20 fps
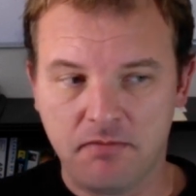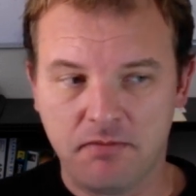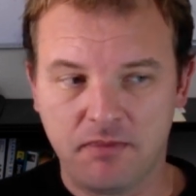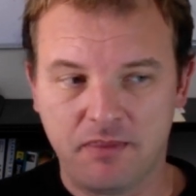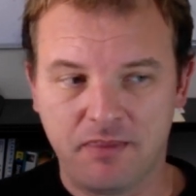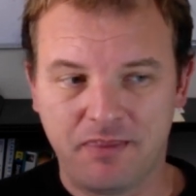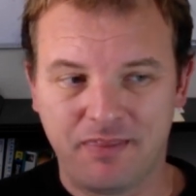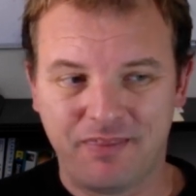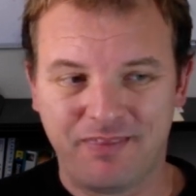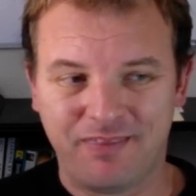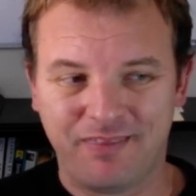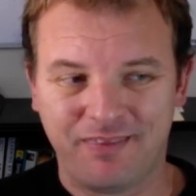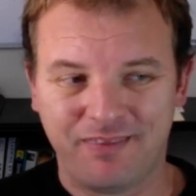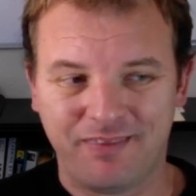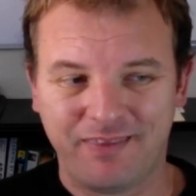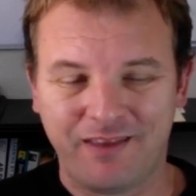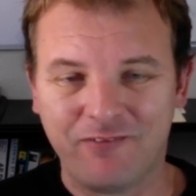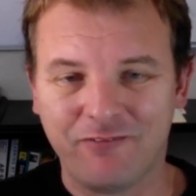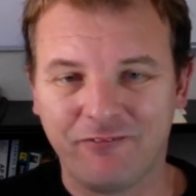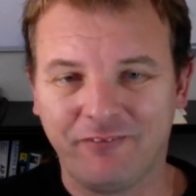
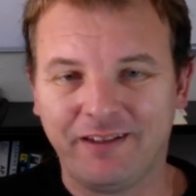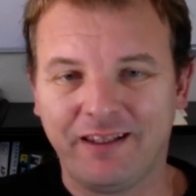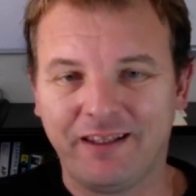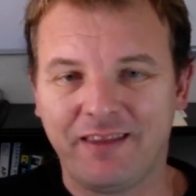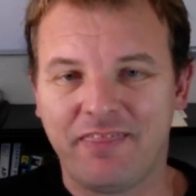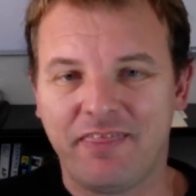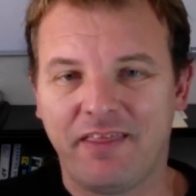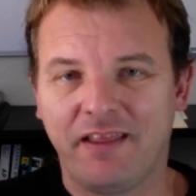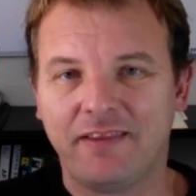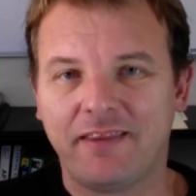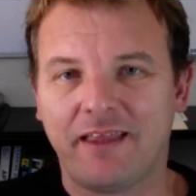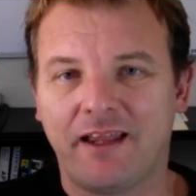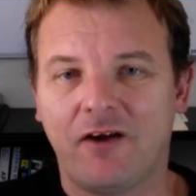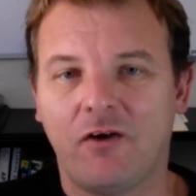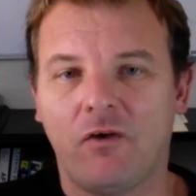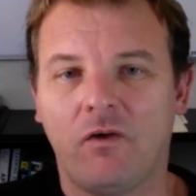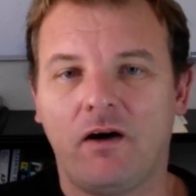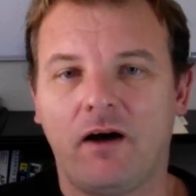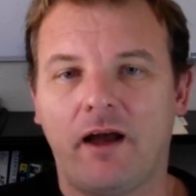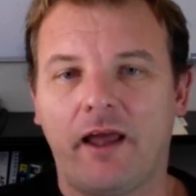they don't really think that,
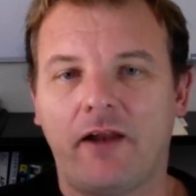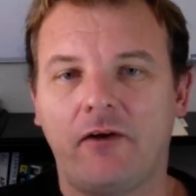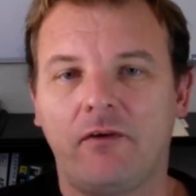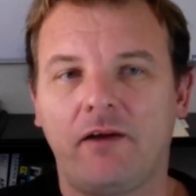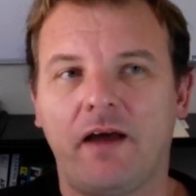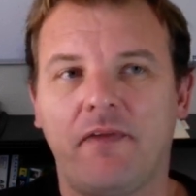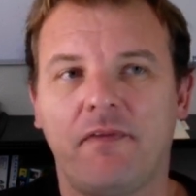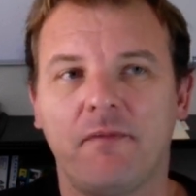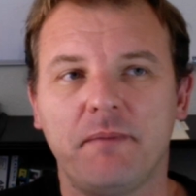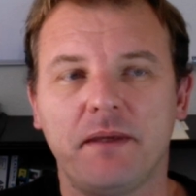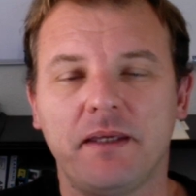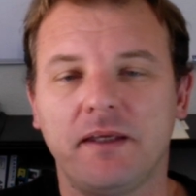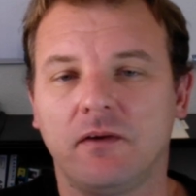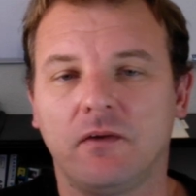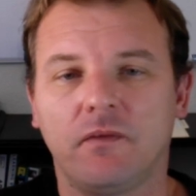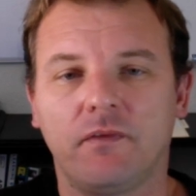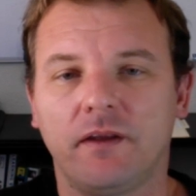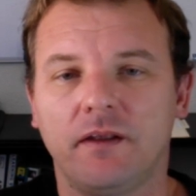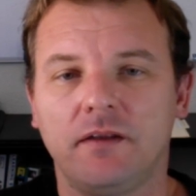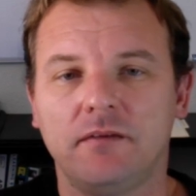oh, I don't have to be
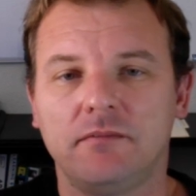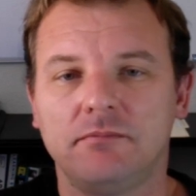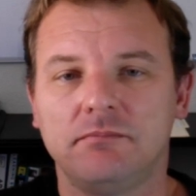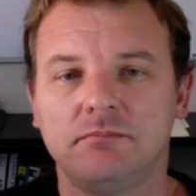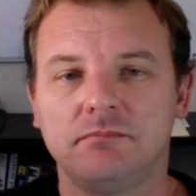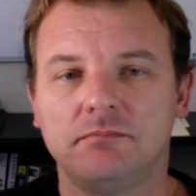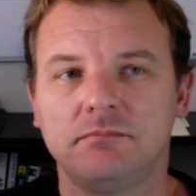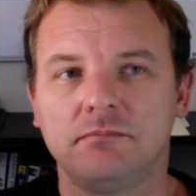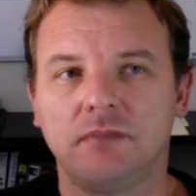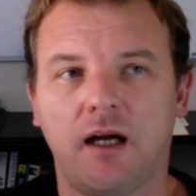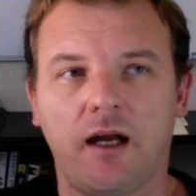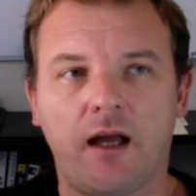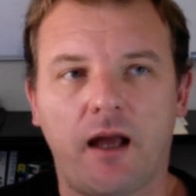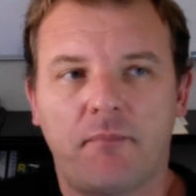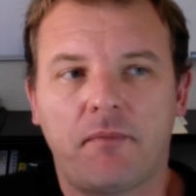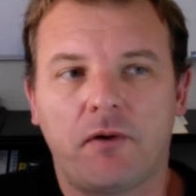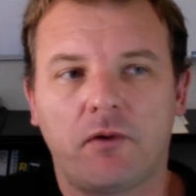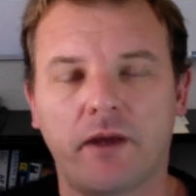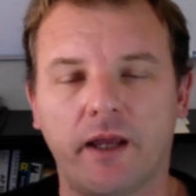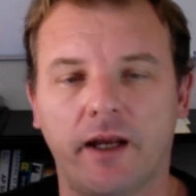guilty. I
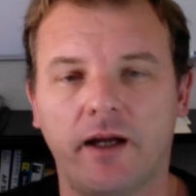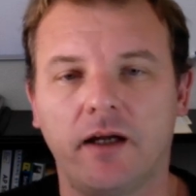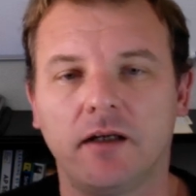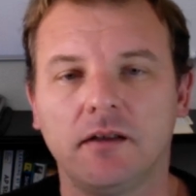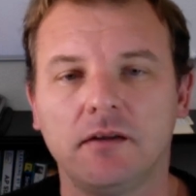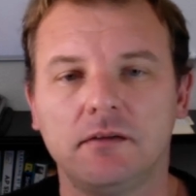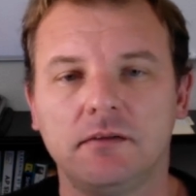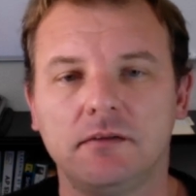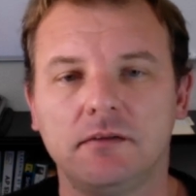don't care.